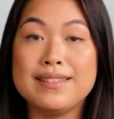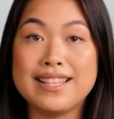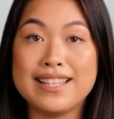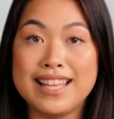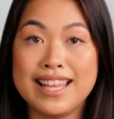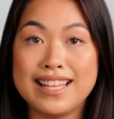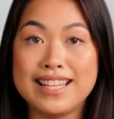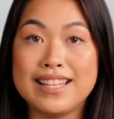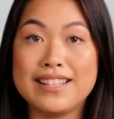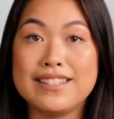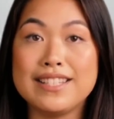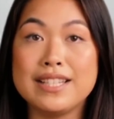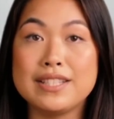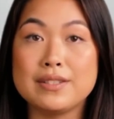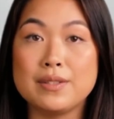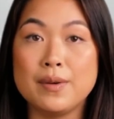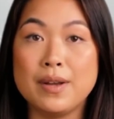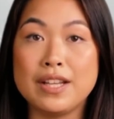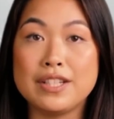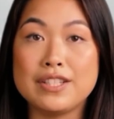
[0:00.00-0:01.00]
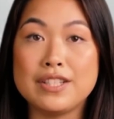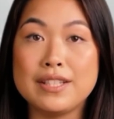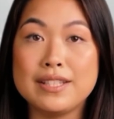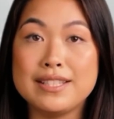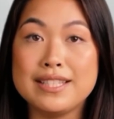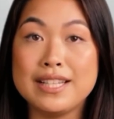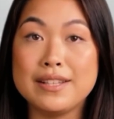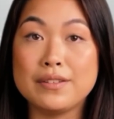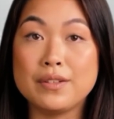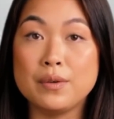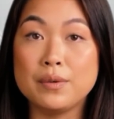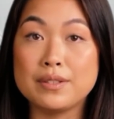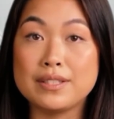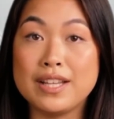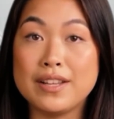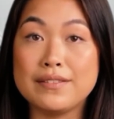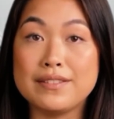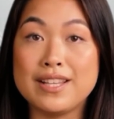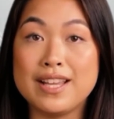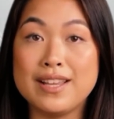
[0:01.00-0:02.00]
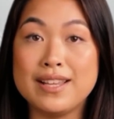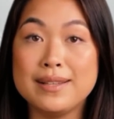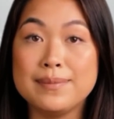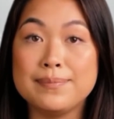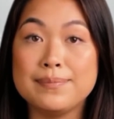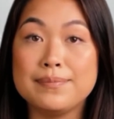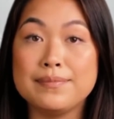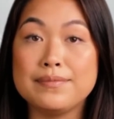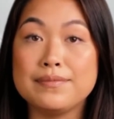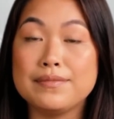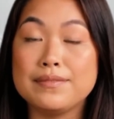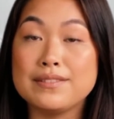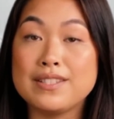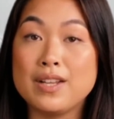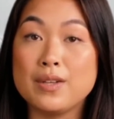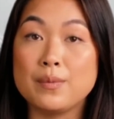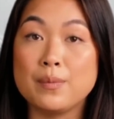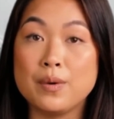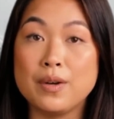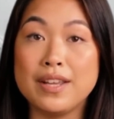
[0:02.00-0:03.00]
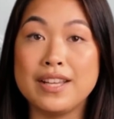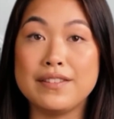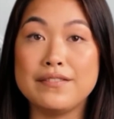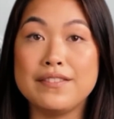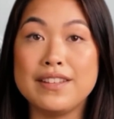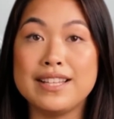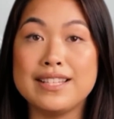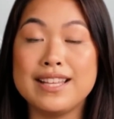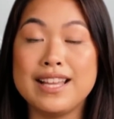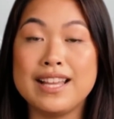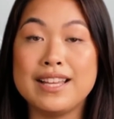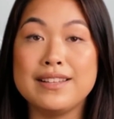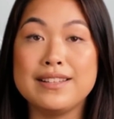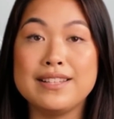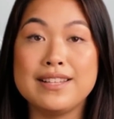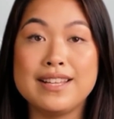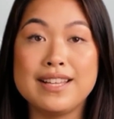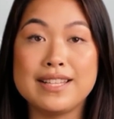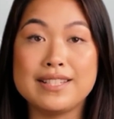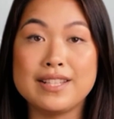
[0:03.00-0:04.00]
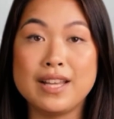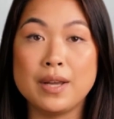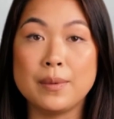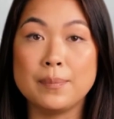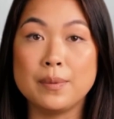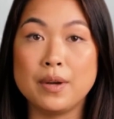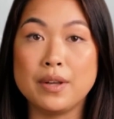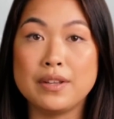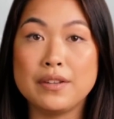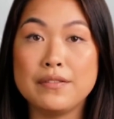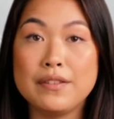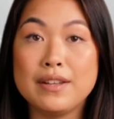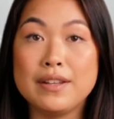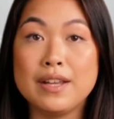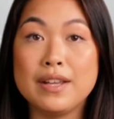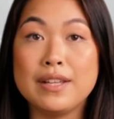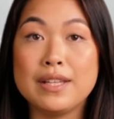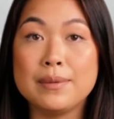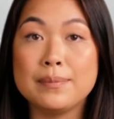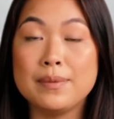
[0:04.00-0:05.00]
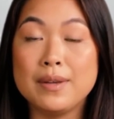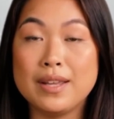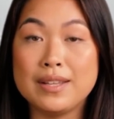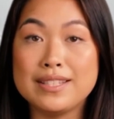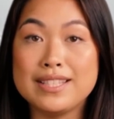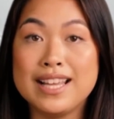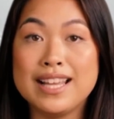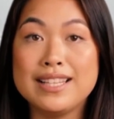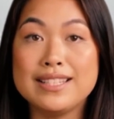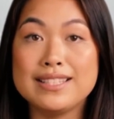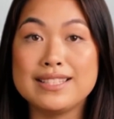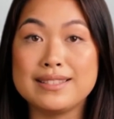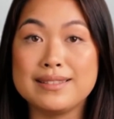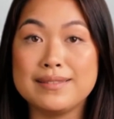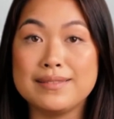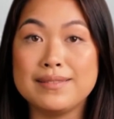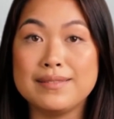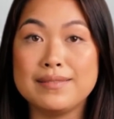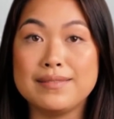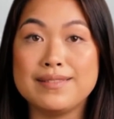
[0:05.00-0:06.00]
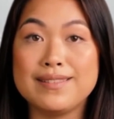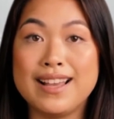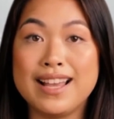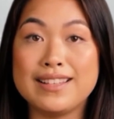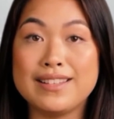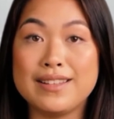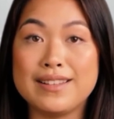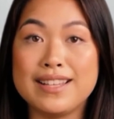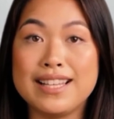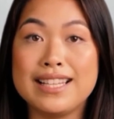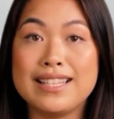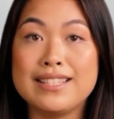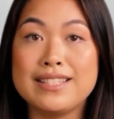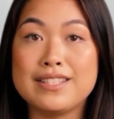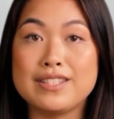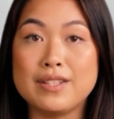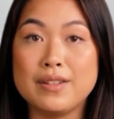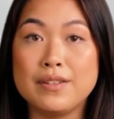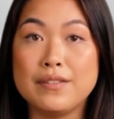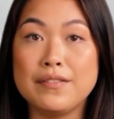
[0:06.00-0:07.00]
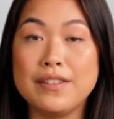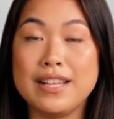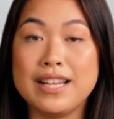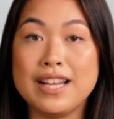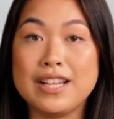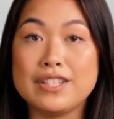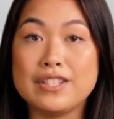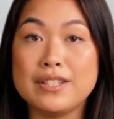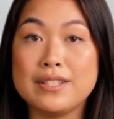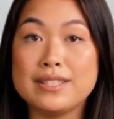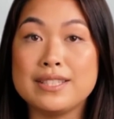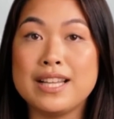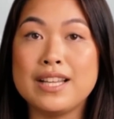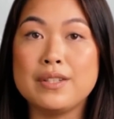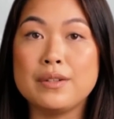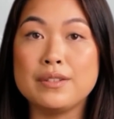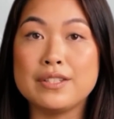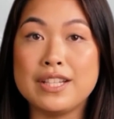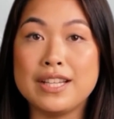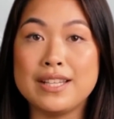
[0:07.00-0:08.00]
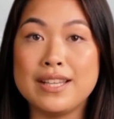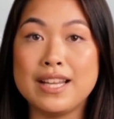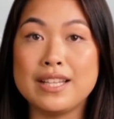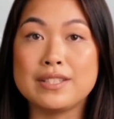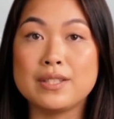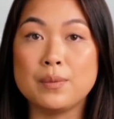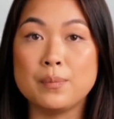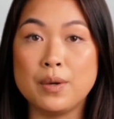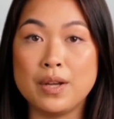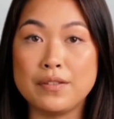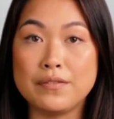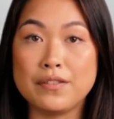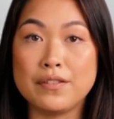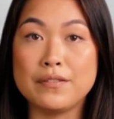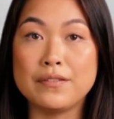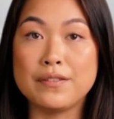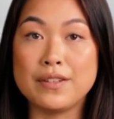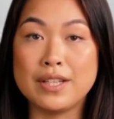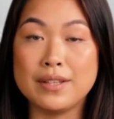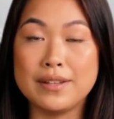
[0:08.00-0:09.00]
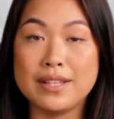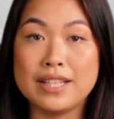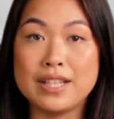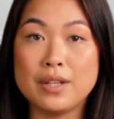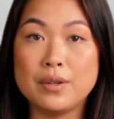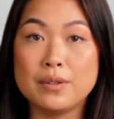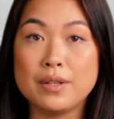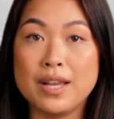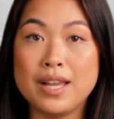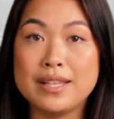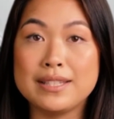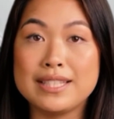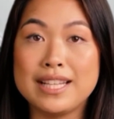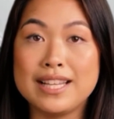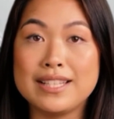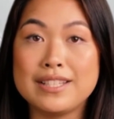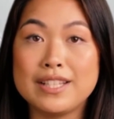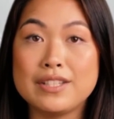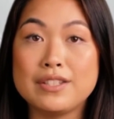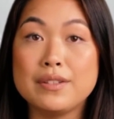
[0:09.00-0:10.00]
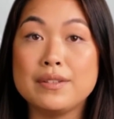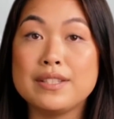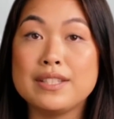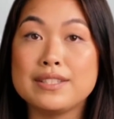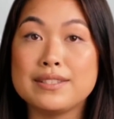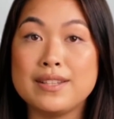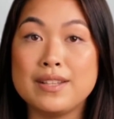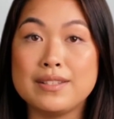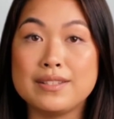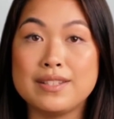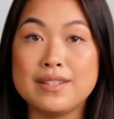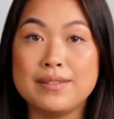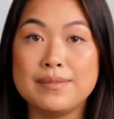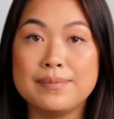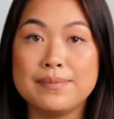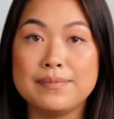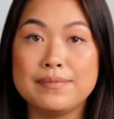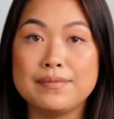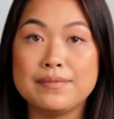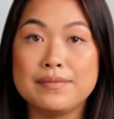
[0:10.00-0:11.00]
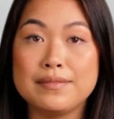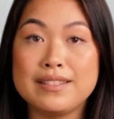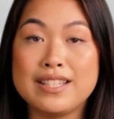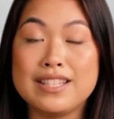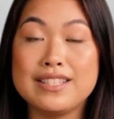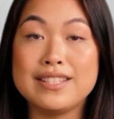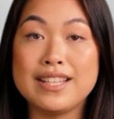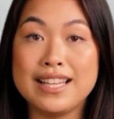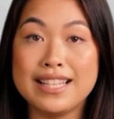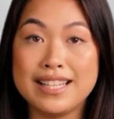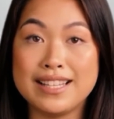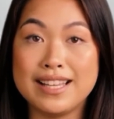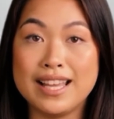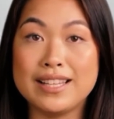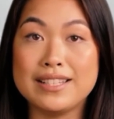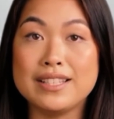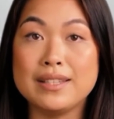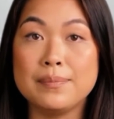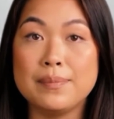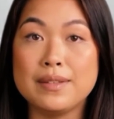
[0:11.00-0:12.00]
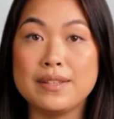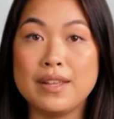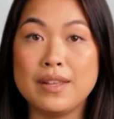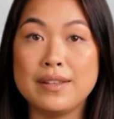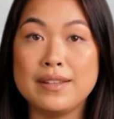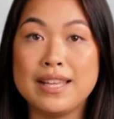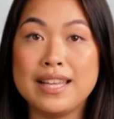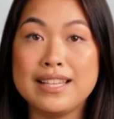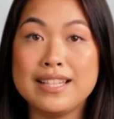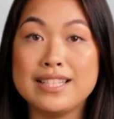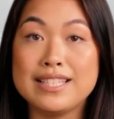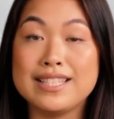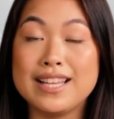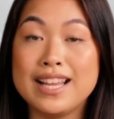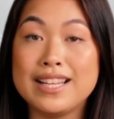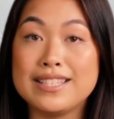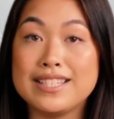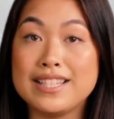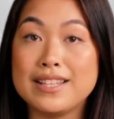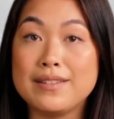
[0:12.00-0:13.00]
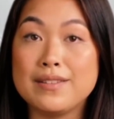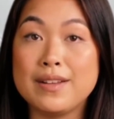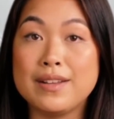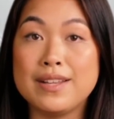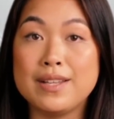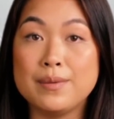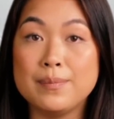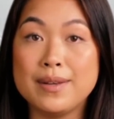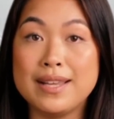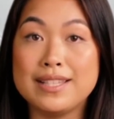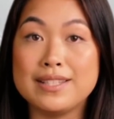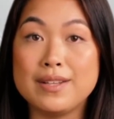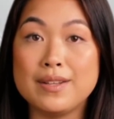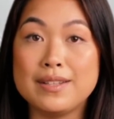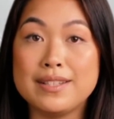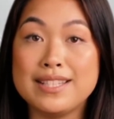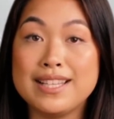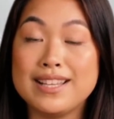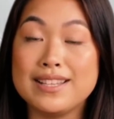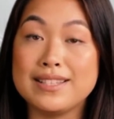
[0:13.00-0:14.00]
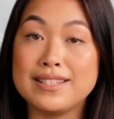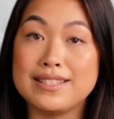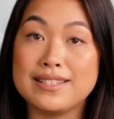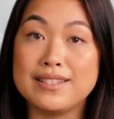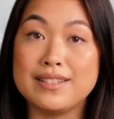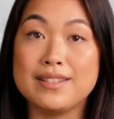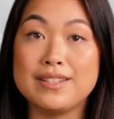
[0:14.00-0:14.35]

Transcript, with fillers: did any of these questions give you a tough time? Don't worry if they did, it's all part of the learning process. Luckily, Certification Cynergy has a wealth of free video content at your disposal. To stay connected with our latest IT learning resources,